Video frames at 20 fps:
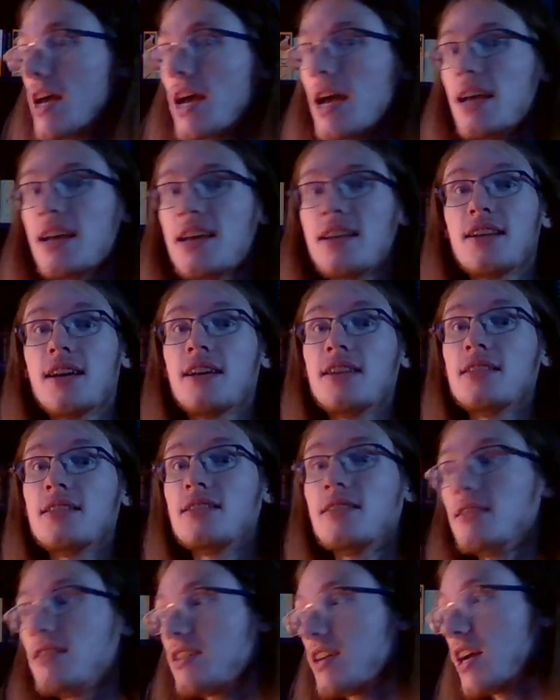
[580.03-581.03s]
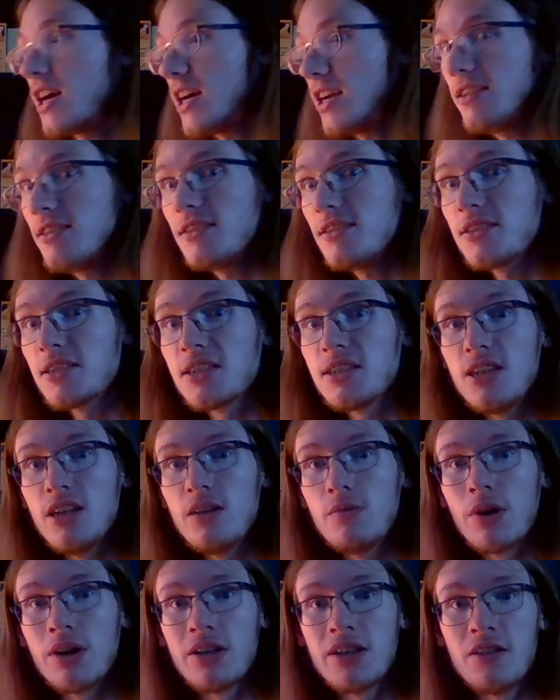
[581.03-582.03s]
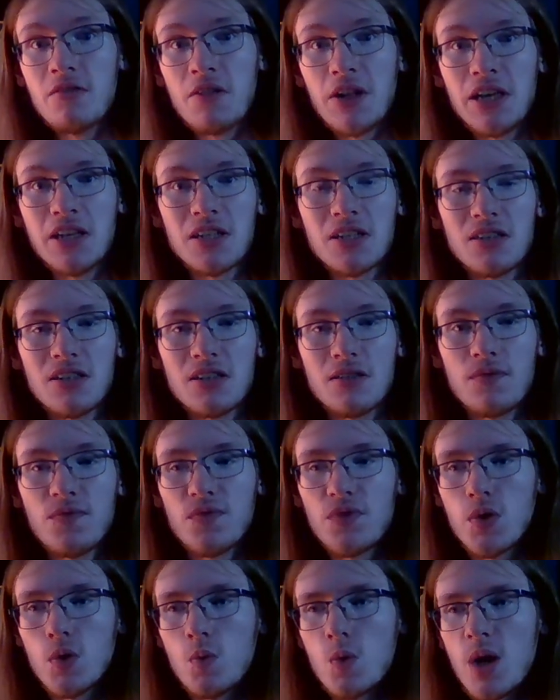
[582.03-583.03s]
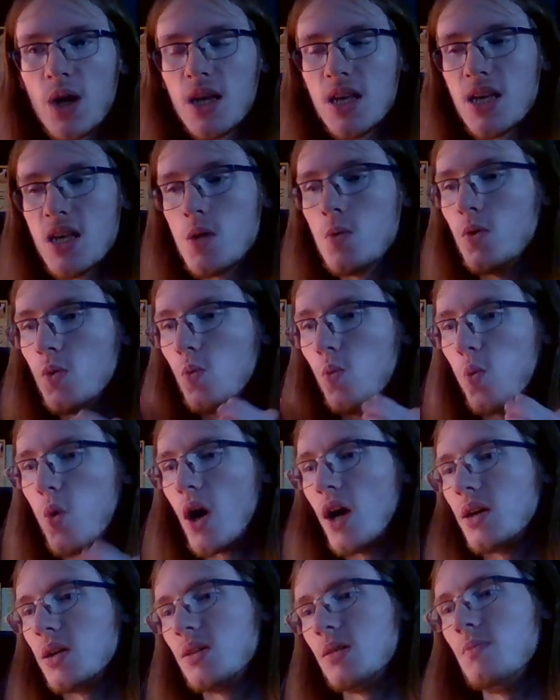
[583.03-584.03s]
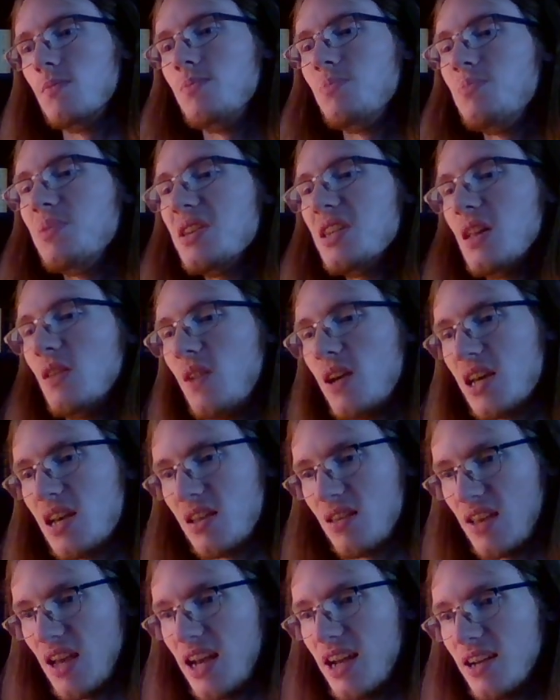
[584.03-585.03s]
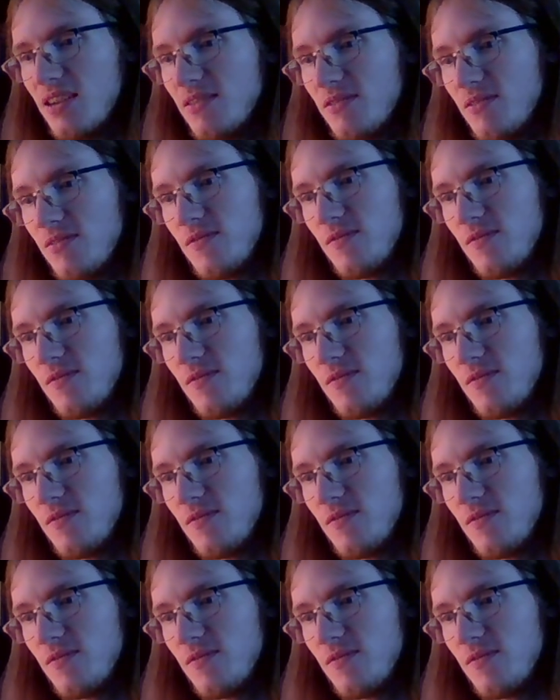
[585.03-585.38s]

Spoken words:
And I can kind of see why he likes why he would want to be like that.